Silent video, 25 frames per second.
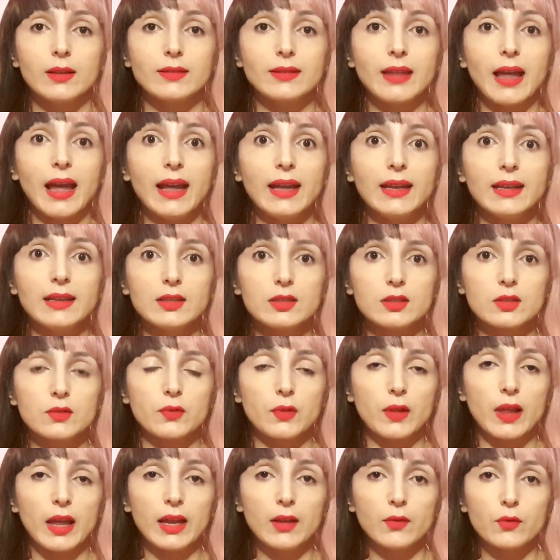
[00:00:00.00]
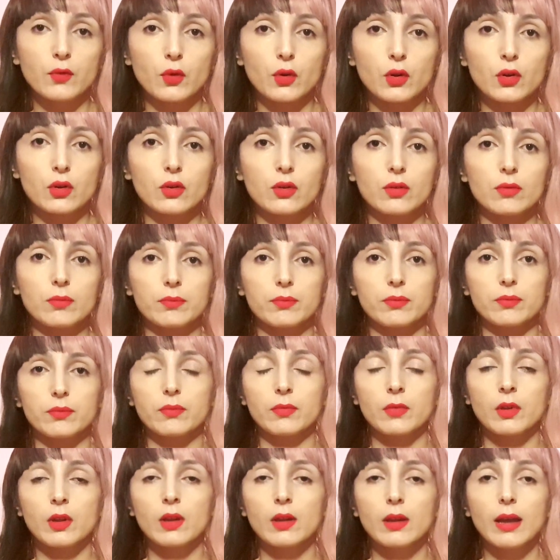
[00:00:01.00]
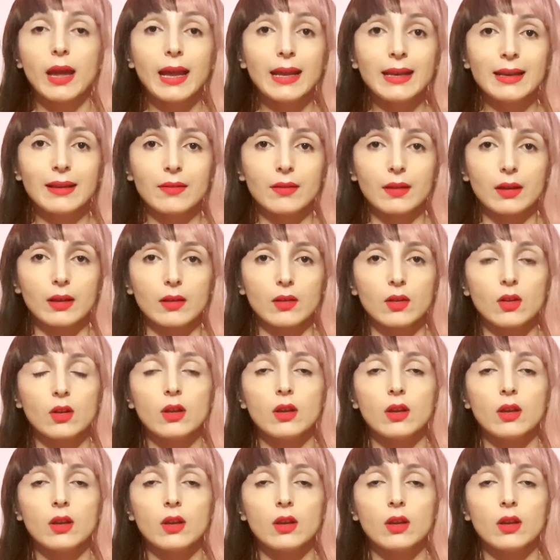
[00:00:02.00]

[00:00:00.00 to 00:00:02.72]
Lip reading: taste, flavor, anything?